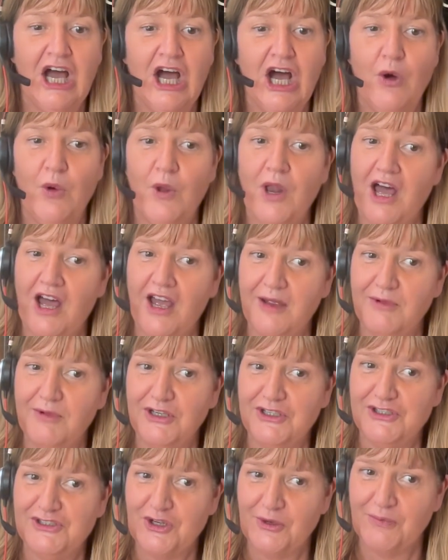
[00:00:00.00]
well, I'm
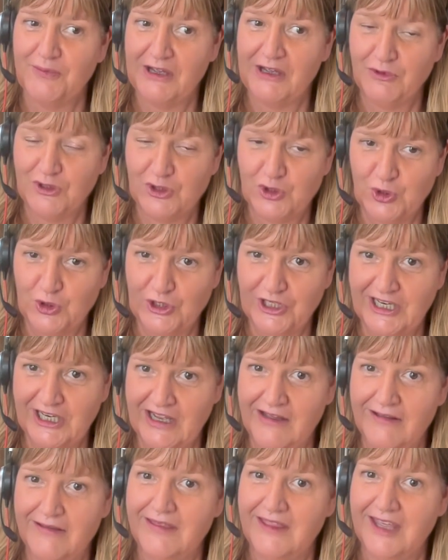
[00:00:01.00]
going to stop our recording
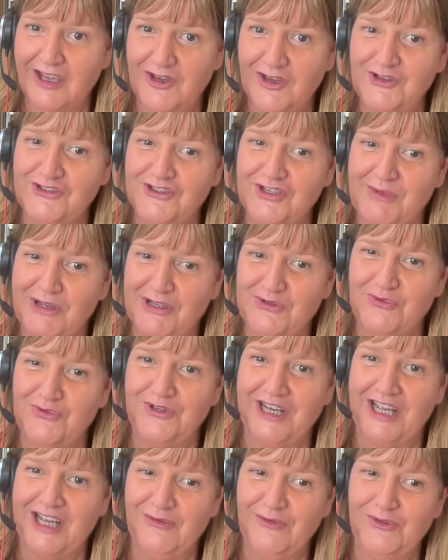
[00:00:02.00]
now. Thank you so much,
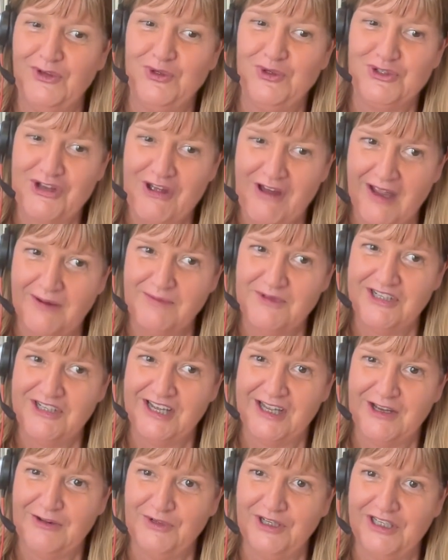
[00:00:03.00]
Renee, for your time
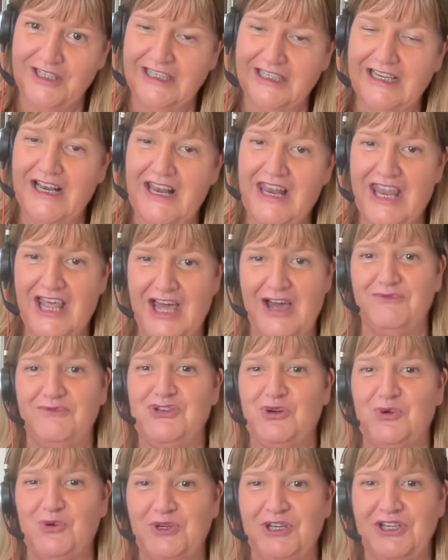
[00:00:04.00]
today. I really love
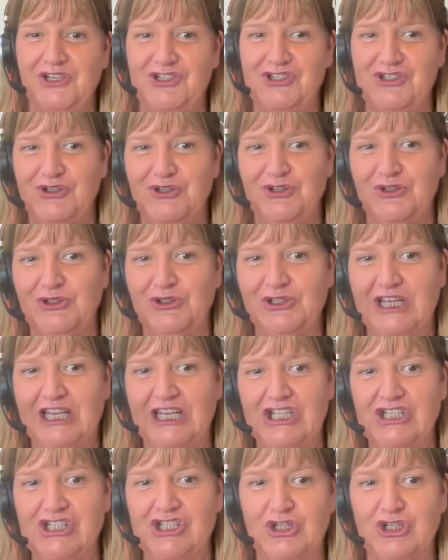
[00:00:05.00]
talking to you,
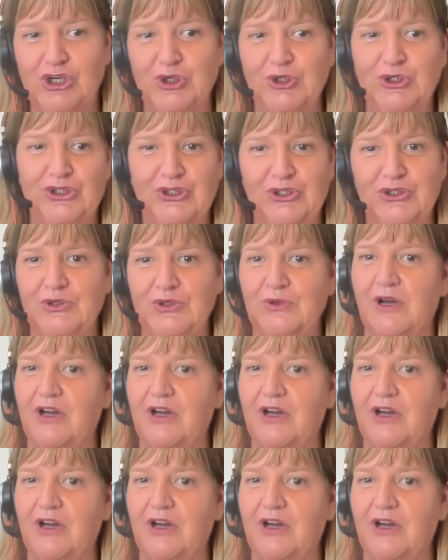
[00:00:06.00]
getting to know you.